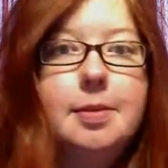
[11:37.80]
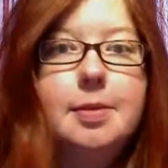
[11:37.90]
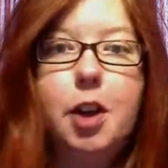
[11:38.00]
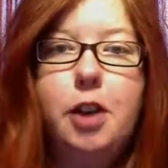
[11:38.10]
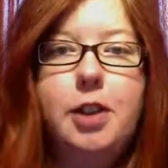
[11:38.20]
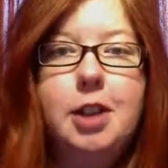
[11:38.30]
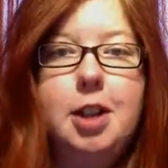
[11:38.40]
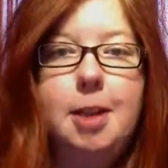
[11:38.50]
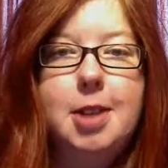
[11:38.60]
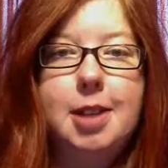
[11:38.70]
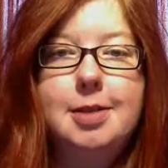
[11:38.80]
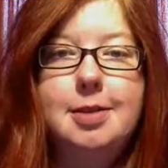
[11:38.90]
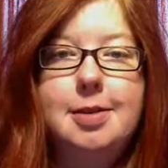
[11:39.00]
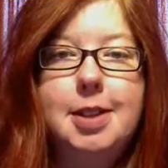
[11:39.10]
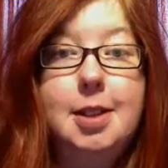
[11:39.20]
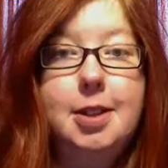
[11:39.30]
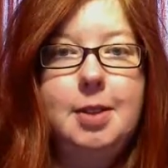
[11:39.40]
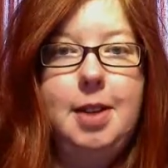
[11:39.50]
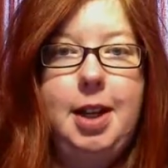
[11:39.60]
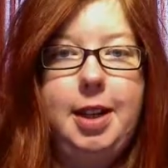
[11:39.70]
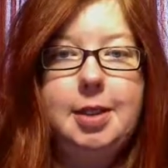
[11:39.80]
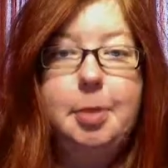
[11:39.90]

Third finished object is also a hat,